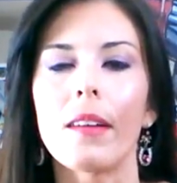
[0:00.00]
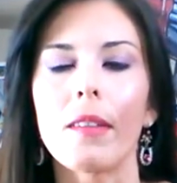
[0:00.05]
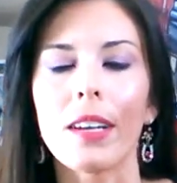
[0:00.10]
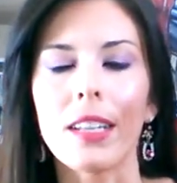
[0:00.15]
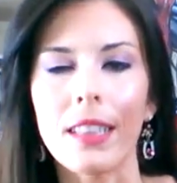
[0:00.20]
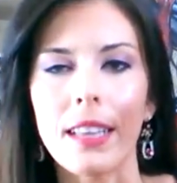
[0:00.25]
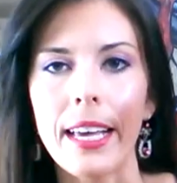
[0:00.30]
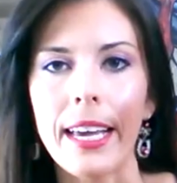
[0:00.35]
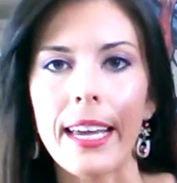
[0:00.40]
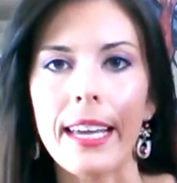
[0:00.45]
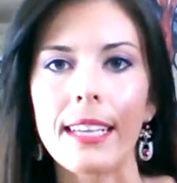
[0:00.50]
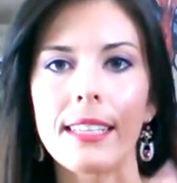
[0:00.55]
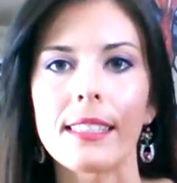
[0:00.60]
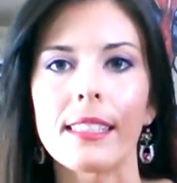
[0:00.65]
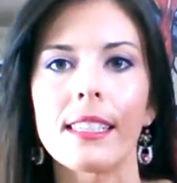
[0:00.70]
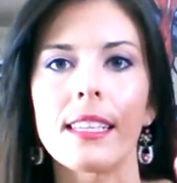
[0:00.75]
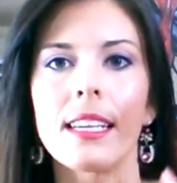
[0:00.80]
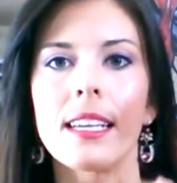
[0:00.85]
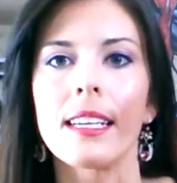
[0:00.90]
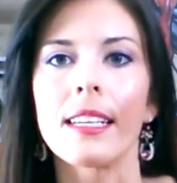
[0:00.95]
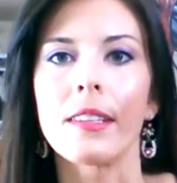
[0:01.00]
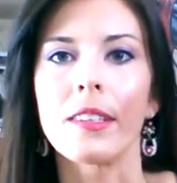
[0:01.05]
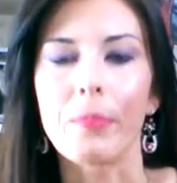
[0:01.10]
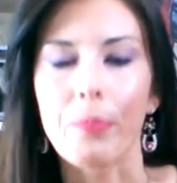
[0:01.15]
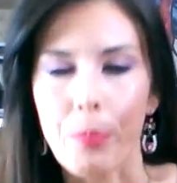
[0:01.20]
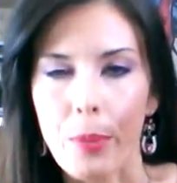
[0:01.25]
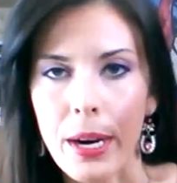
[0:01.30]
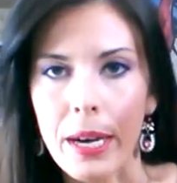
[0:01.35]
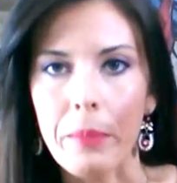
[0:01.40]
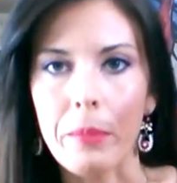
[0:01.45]
clays,
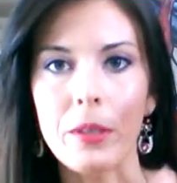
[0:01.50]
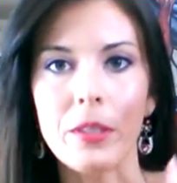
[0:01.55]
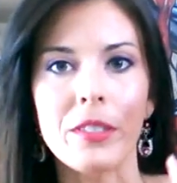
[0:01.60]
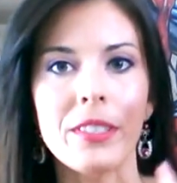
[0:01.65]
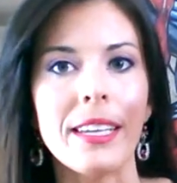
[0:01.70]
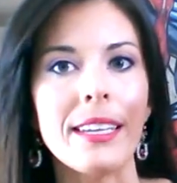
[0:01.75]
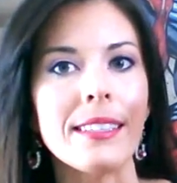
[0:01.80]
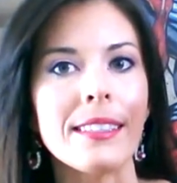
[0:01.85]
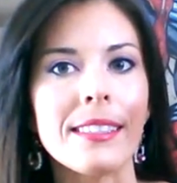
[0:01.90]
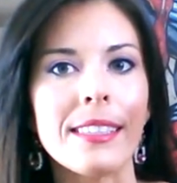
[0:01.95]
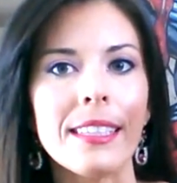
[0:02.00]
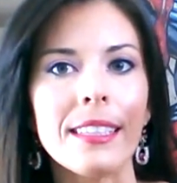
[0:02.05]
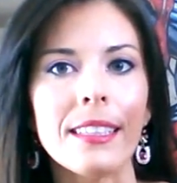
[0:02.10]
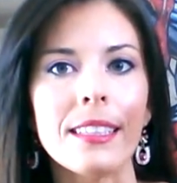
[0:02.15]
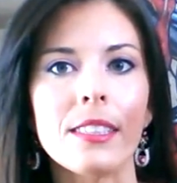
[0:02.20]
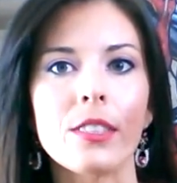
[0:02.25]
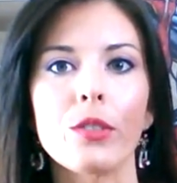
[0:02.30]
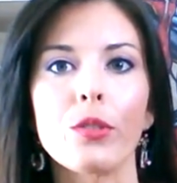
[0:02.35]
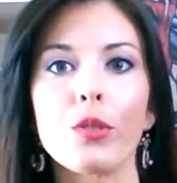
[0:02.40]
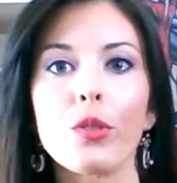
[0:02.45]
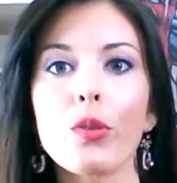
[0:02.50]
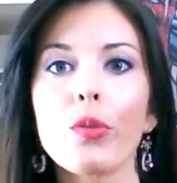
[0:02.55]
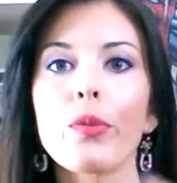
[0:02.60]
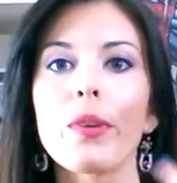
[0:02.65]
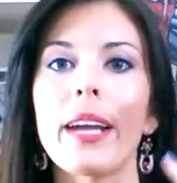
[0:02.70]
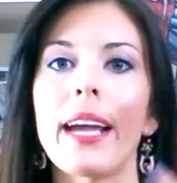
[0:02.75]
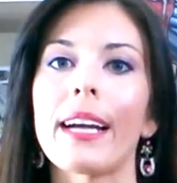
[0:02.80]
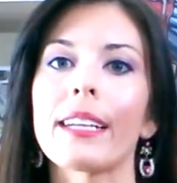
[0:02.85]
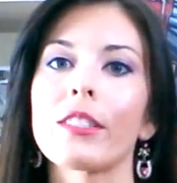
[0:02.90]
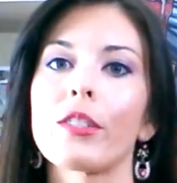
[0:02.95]
primers, and sealants do
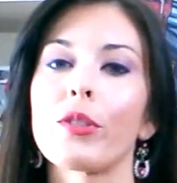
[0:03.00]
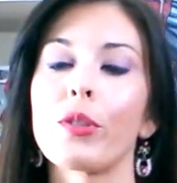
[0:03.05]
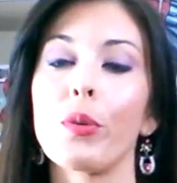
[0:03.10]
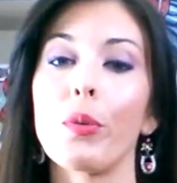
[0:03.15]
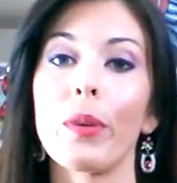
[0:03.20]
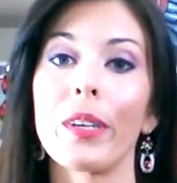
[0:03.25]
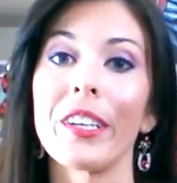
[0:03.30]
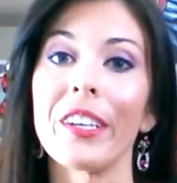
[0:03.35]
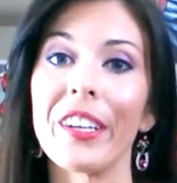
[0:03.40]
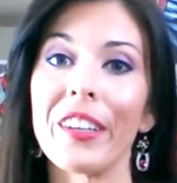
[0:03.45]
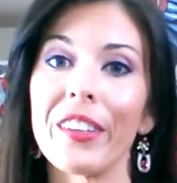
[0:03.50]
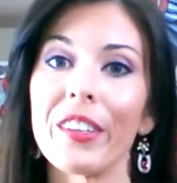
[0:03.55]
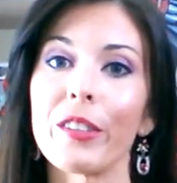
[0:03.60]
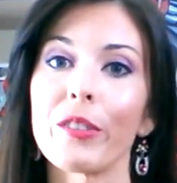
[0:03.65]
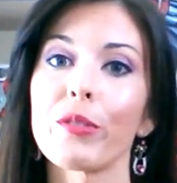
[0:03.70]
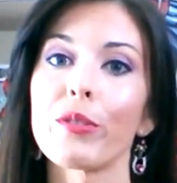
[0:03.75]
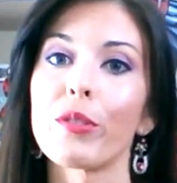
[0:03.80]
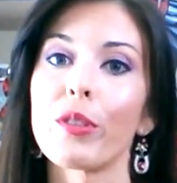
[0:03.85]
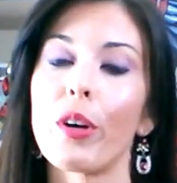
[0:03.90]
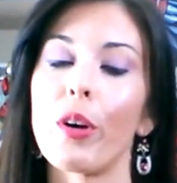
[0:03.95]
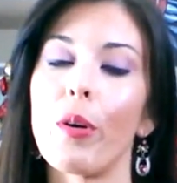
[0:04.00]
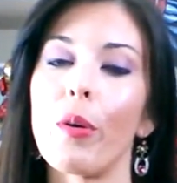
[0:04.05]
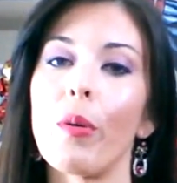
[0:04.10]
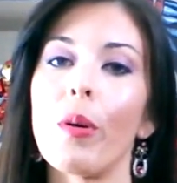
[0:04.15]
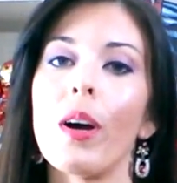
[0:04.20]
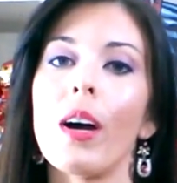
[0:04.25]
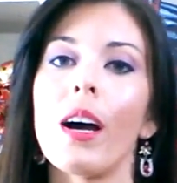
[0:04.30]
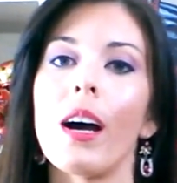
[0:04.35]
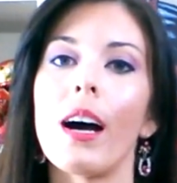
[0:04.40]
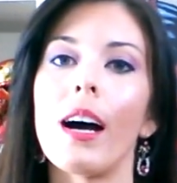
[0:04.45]
react to one another.
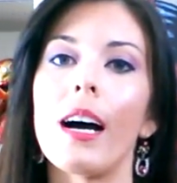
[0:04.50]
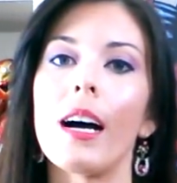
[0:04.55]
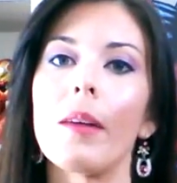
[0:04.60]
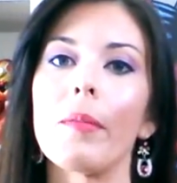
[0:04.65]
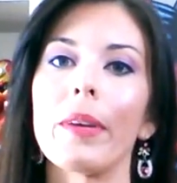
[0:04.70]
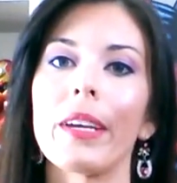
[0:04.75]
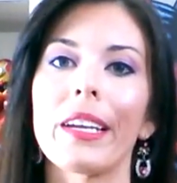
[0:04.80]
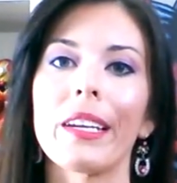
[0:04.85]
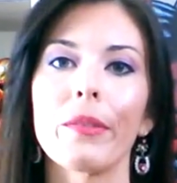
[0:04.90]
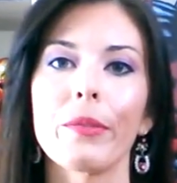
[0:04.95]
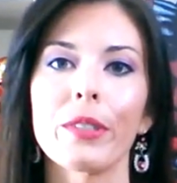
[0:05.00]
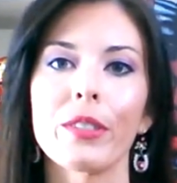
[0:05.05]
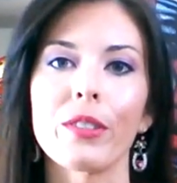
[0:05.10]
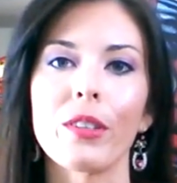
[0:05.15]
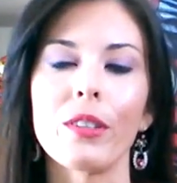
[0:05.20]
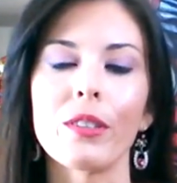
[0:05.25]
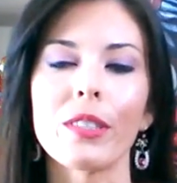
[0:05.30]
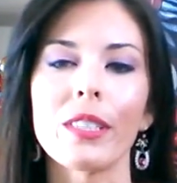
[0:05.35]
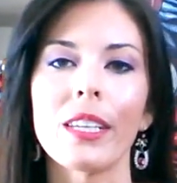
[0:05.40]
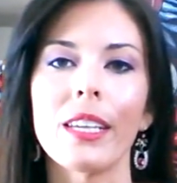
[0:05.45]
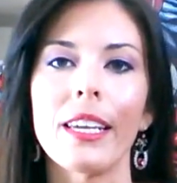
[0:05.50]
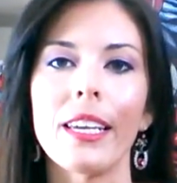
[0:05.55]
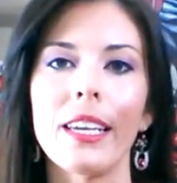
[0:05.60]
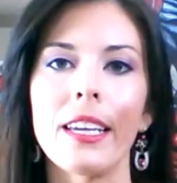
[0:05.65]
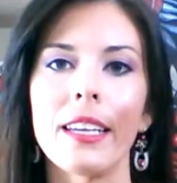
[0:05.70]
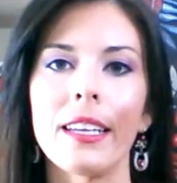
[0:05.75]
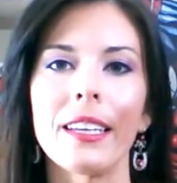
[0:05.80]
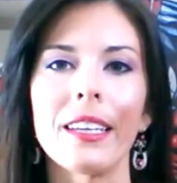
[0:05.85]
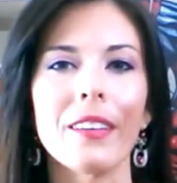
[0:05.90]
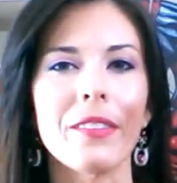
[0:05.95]
So it can result
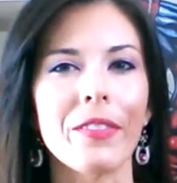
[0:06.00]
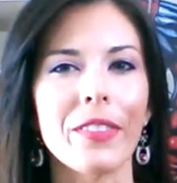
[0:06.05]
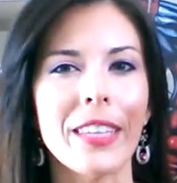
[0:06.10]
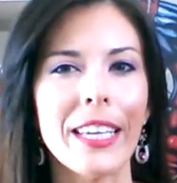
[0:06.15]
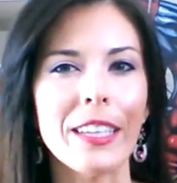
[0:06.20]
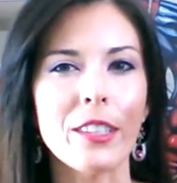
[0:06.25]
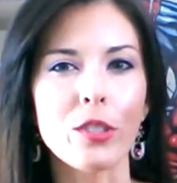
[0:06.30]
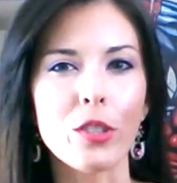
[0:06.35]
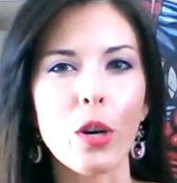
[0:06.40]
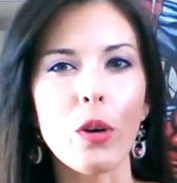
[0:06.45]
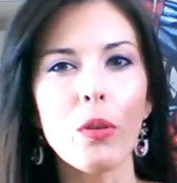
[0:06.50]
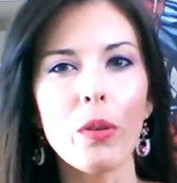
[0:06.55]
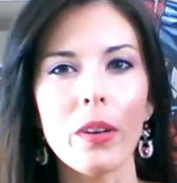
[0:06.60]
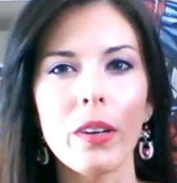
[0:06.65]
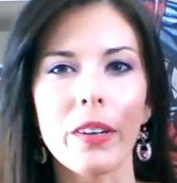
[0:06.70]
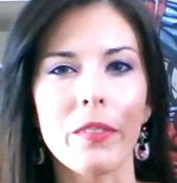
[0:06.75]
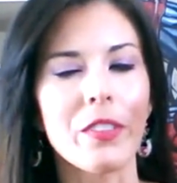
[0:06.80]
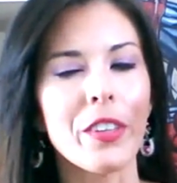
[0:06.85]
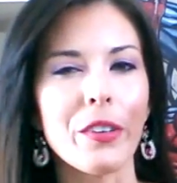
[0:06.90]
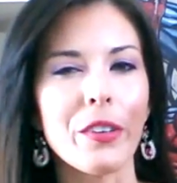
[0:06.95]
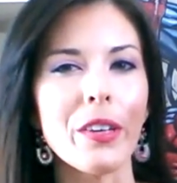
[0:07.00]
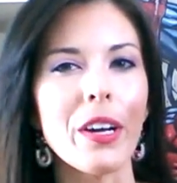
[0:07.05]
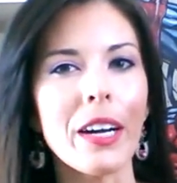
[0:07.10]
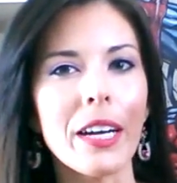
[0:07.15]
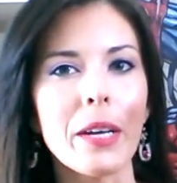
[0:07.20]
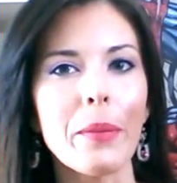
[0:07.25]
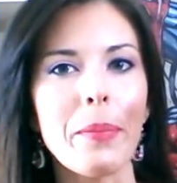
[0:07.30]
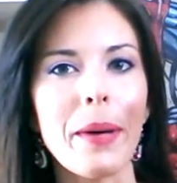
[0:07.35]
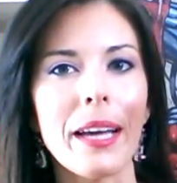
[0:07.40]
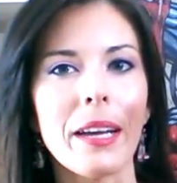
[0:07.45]
in, if they're not
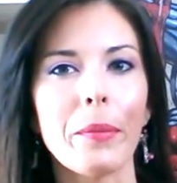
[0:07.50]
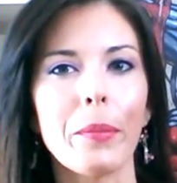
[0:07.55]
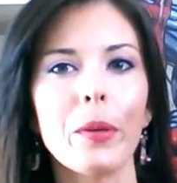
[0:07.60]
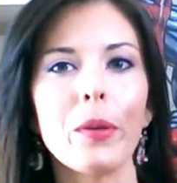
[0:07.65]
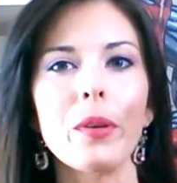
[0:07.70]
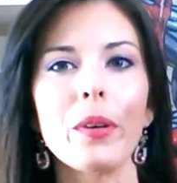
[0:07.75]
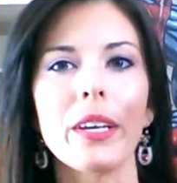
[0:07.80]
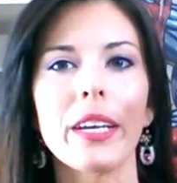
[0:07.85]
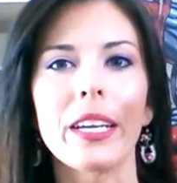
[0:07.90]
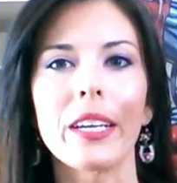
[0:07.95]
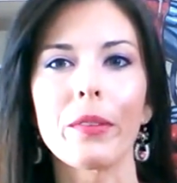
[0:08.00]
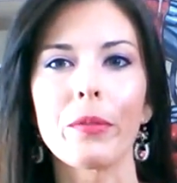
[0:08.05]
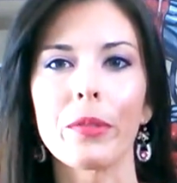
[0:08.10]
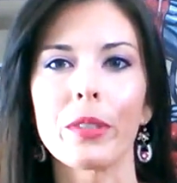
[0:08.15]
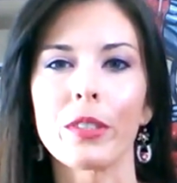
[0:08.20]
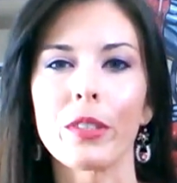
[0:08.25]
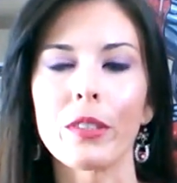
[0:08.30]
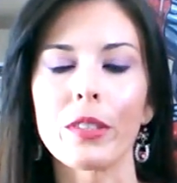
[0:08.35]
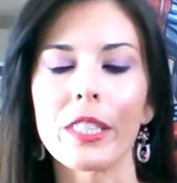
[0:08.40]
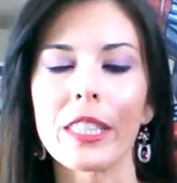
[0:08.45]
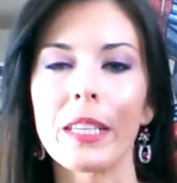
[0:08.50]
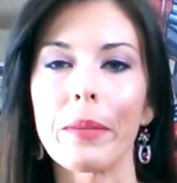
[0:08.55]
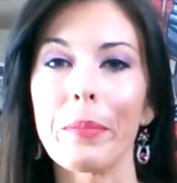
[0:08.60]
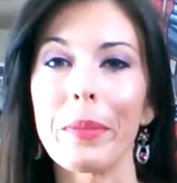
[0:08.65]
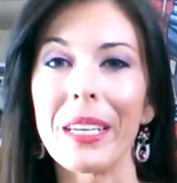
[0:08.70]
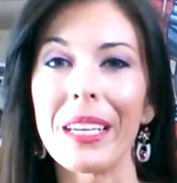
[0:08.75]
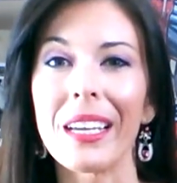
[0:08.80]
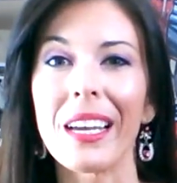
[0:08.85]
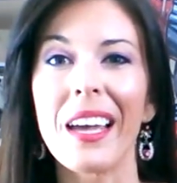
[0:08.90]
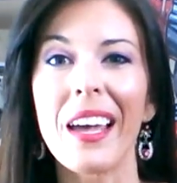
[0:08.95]
compatible, it can result in them
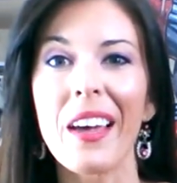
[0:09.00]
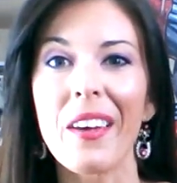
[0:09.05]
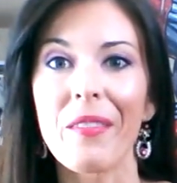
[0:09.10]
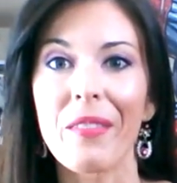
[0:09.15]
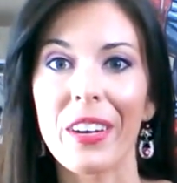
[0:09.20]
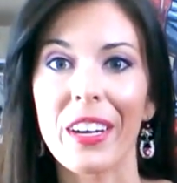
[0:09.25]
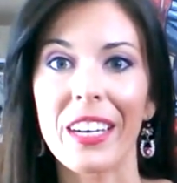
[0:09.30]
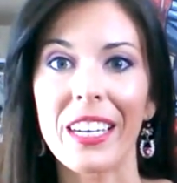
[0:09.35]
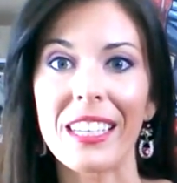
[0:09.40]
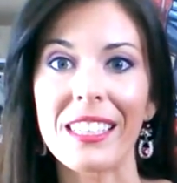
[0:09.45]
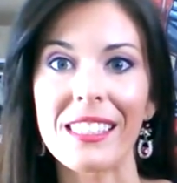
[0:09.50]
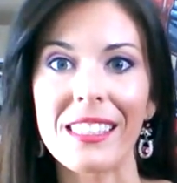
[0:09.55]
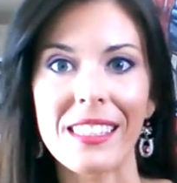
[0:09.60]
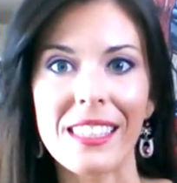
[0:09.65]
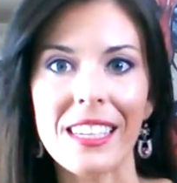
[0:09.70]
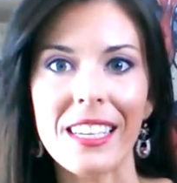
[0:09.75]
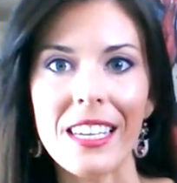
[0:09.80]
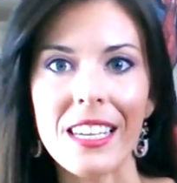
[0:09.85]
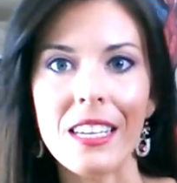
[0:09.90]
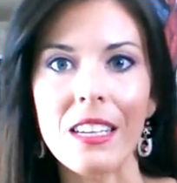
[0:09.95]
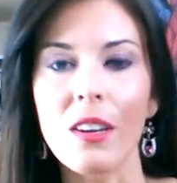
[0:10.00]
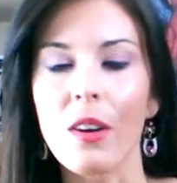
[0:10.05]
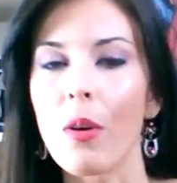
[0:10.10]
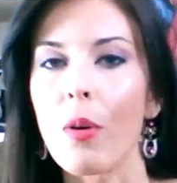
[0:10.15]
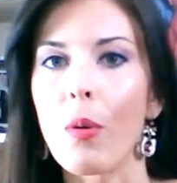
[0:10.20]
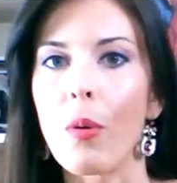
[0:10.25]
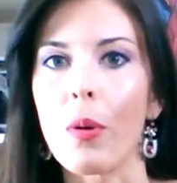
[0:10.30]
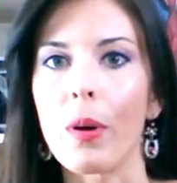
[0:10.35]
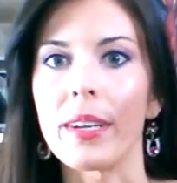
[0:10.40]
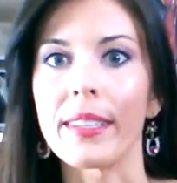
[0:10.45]
being very sticky
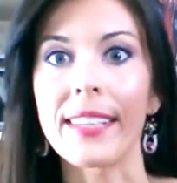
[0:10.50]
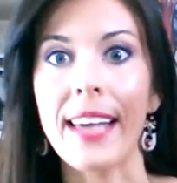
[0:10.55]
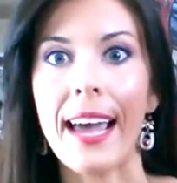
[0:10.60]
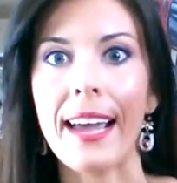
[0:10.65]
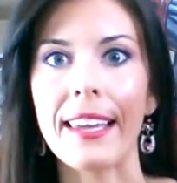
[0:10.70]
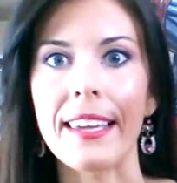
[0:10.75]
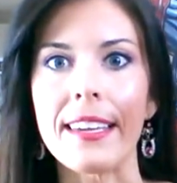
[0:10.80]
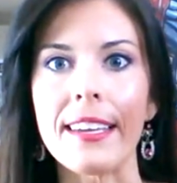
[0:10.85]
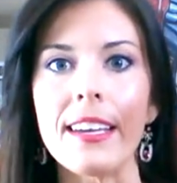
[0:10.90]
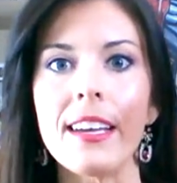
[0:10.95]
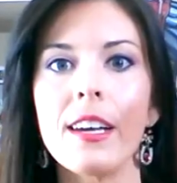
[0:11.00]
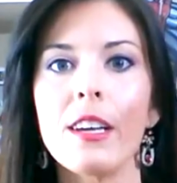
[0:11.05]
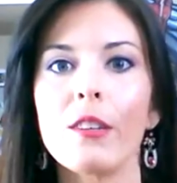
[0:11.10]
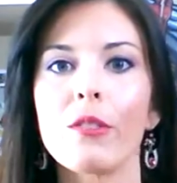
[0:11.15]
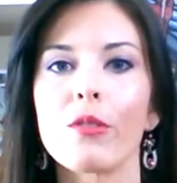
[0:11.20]
or tacky.